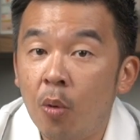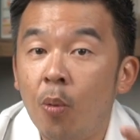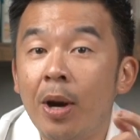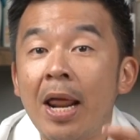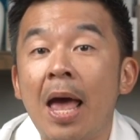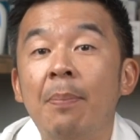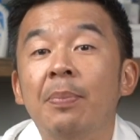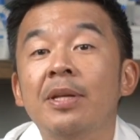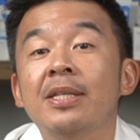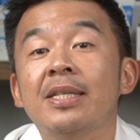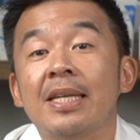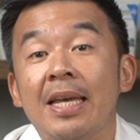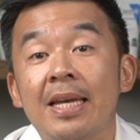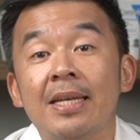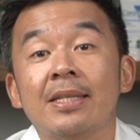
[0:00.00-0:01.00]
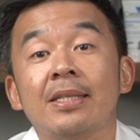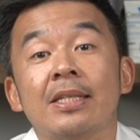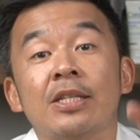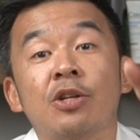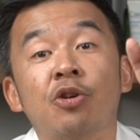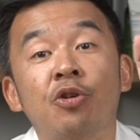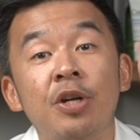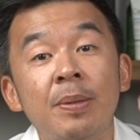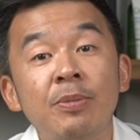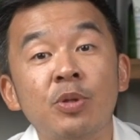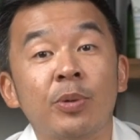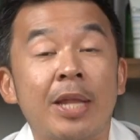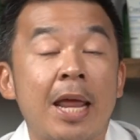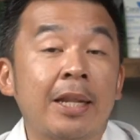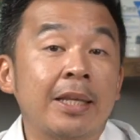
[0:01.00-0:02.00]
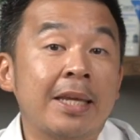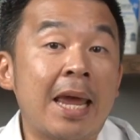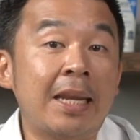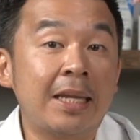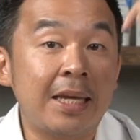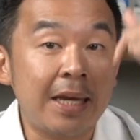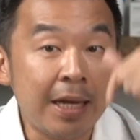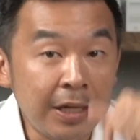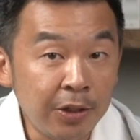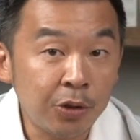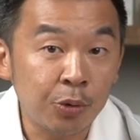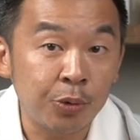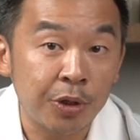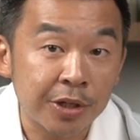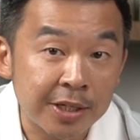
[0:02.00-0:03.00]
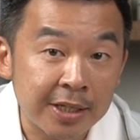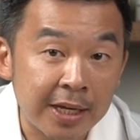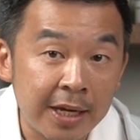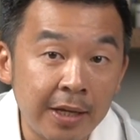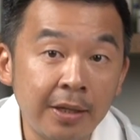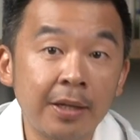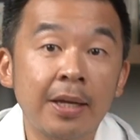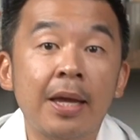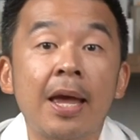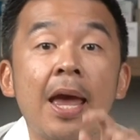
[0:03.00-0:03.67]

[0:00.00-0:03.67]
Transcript: what happens is the creams will then get into your skin,